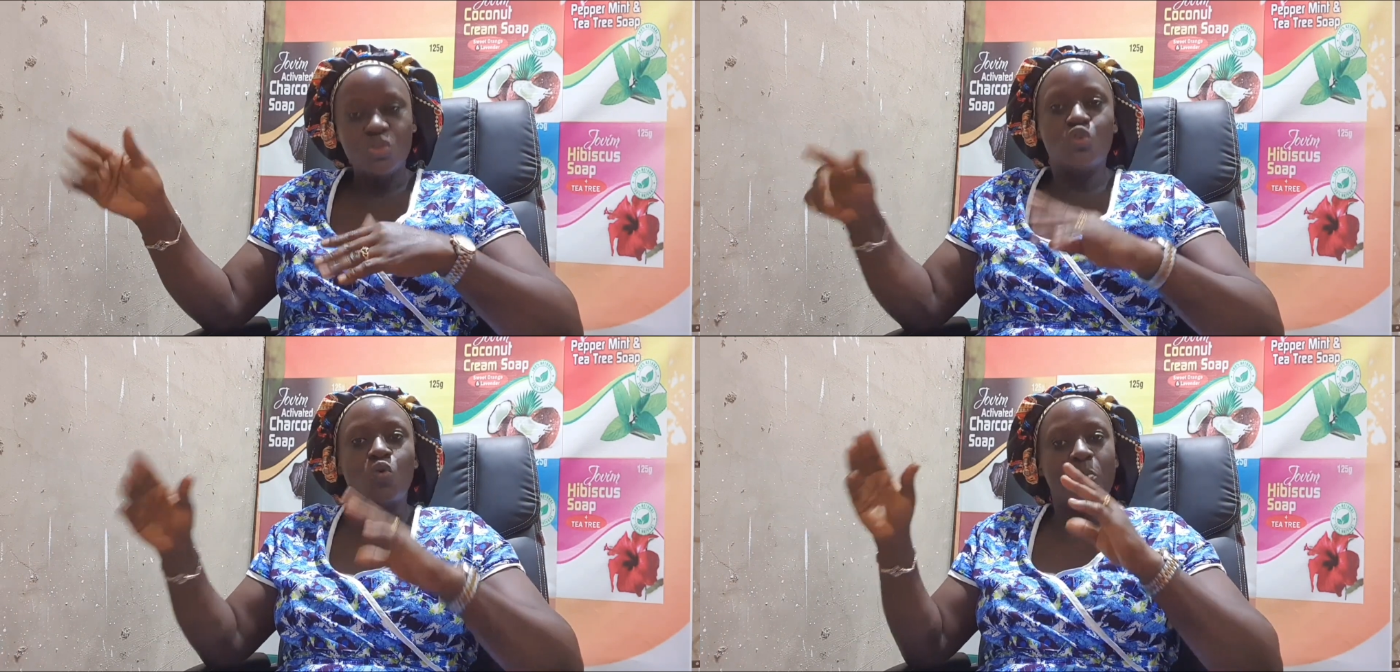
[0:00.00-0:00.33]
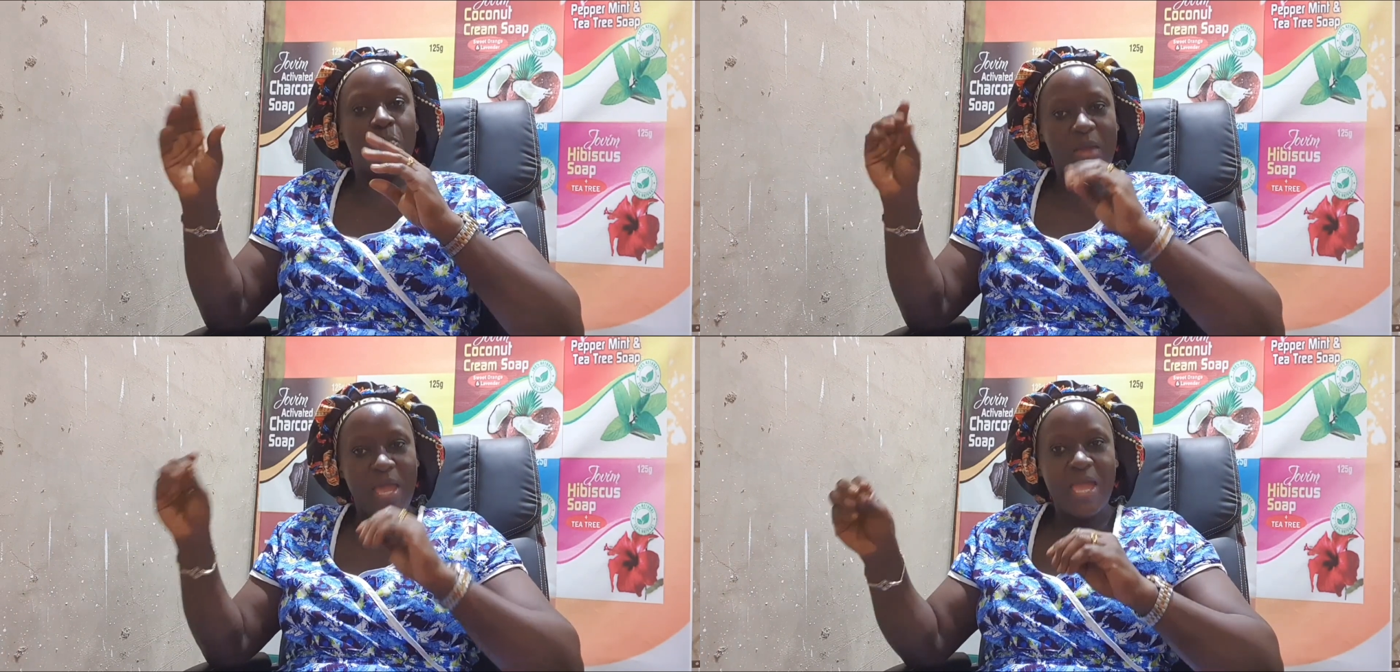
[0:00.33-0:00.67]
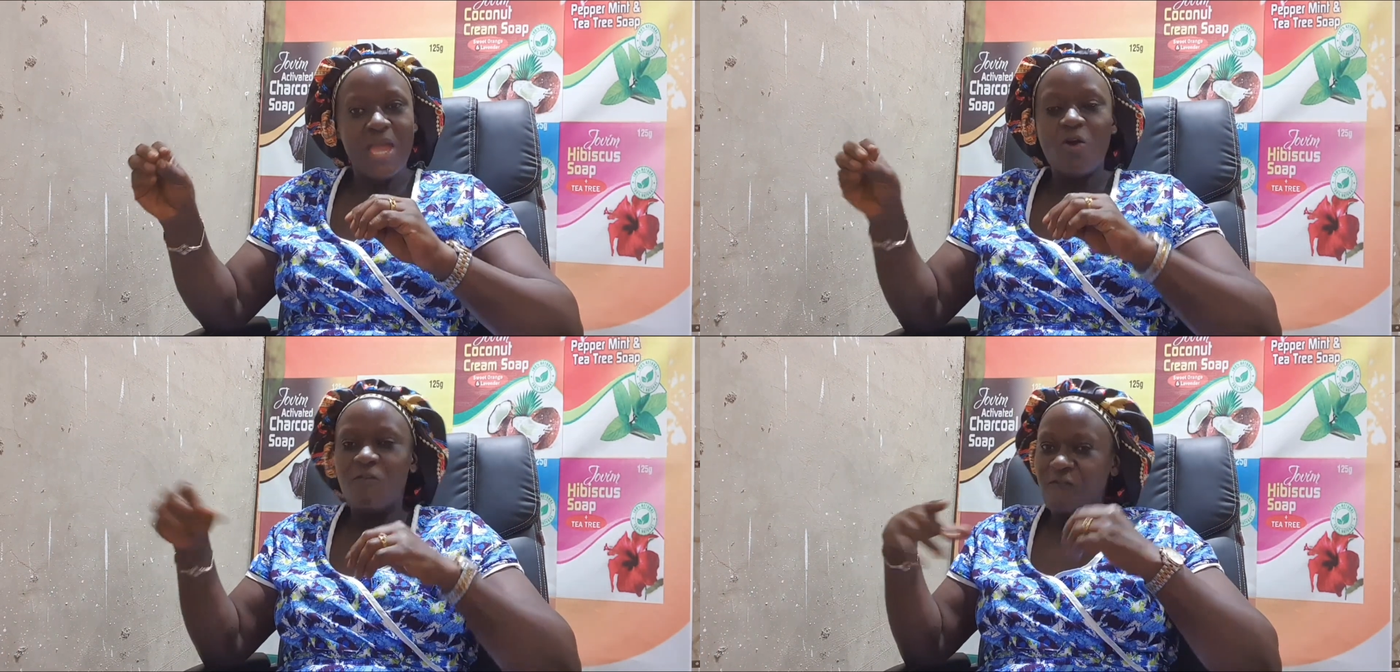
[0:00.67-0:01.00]
you
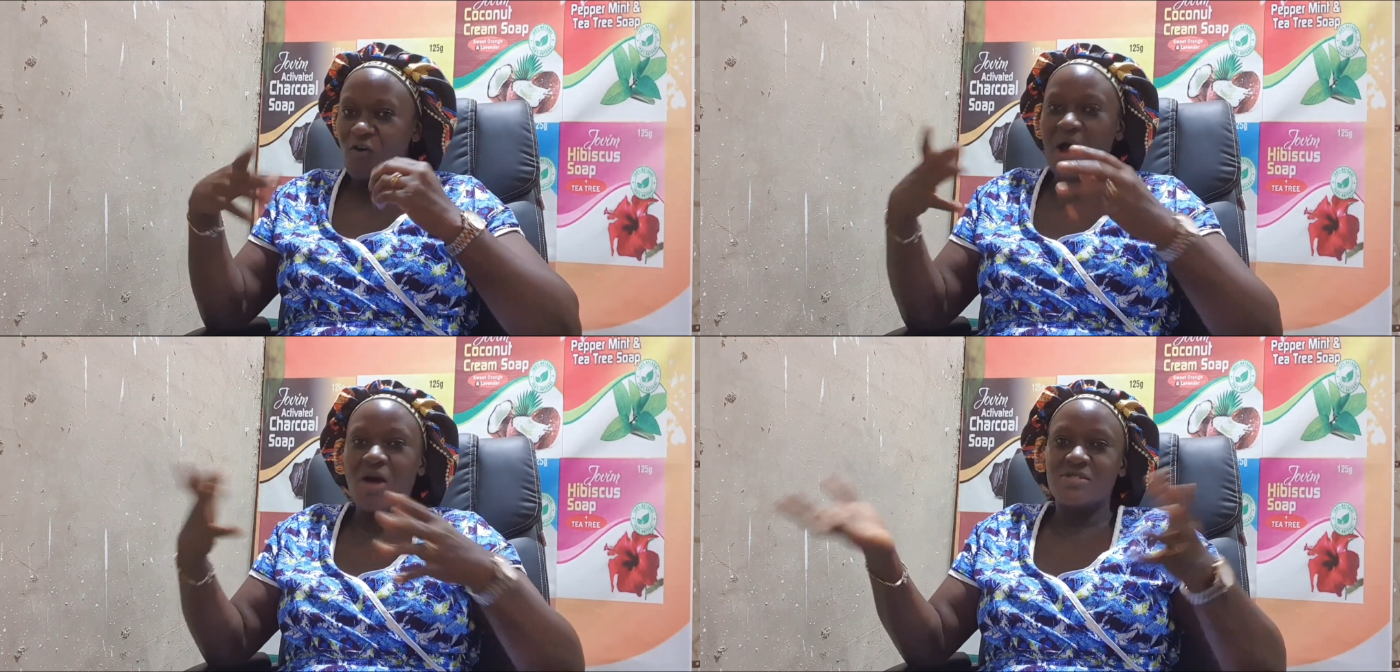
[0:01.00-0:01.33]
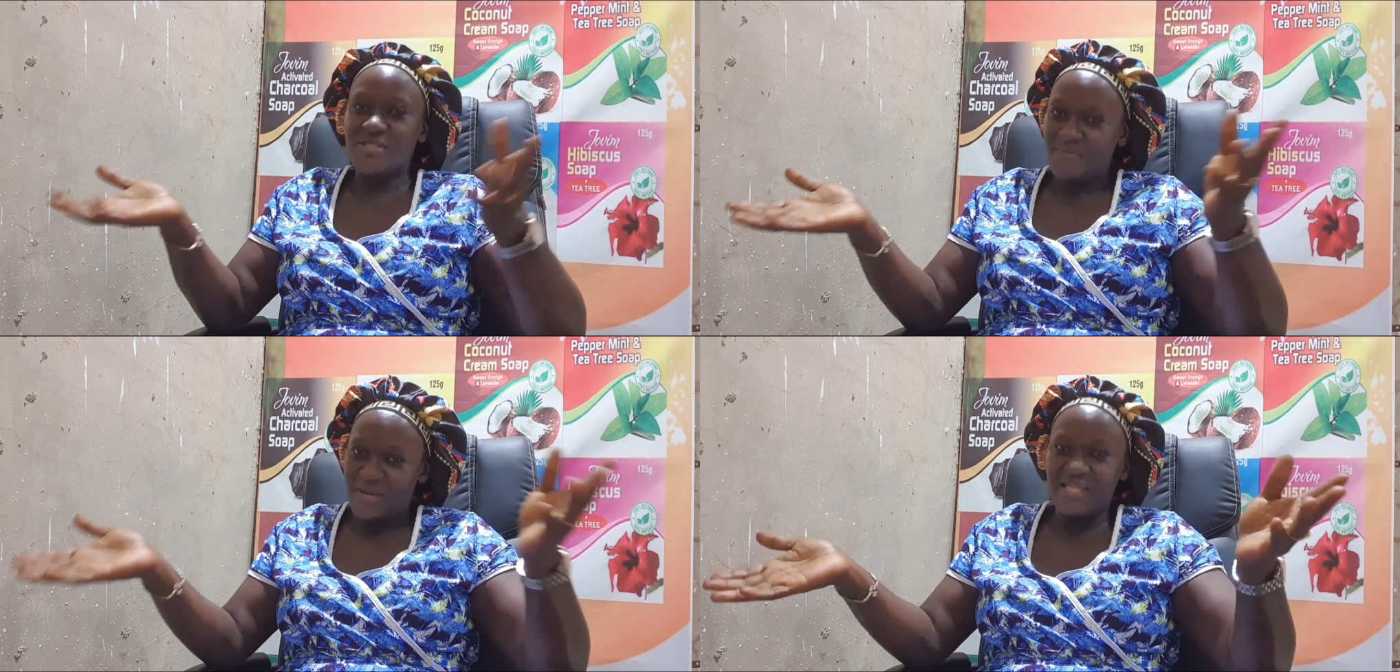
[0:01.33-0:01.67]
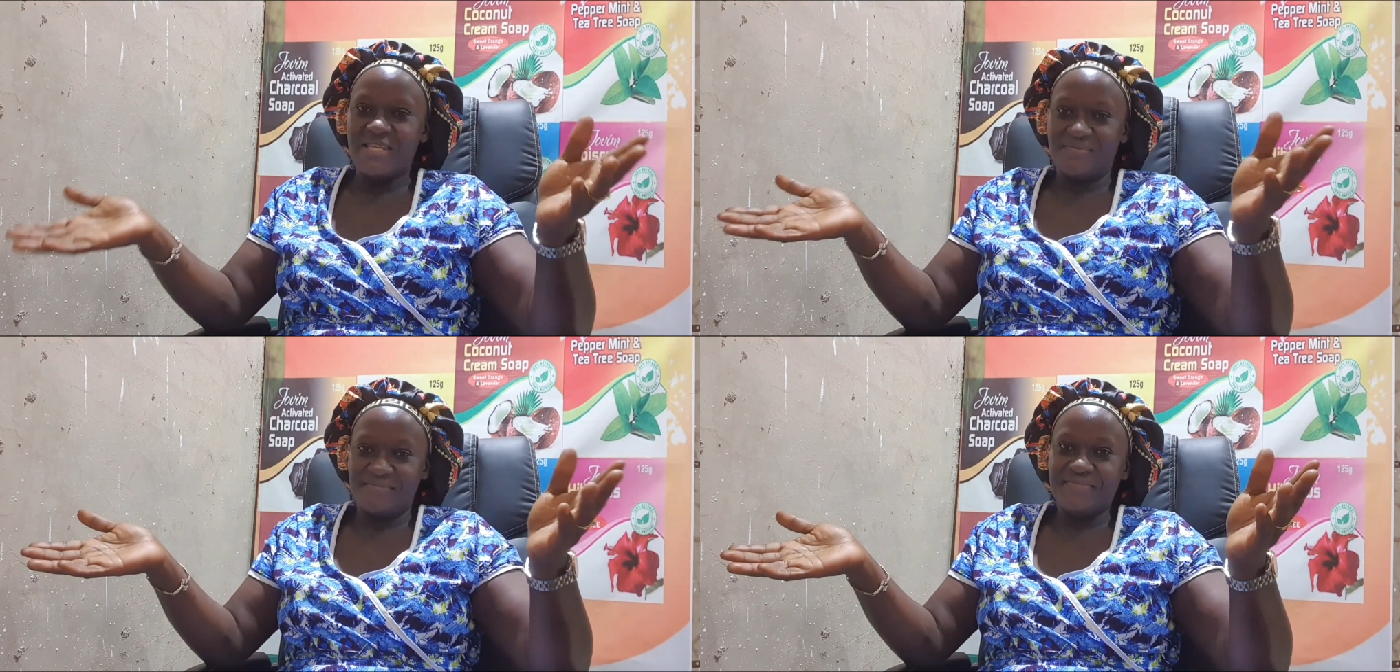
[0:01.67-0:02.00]
pay or fork out the money,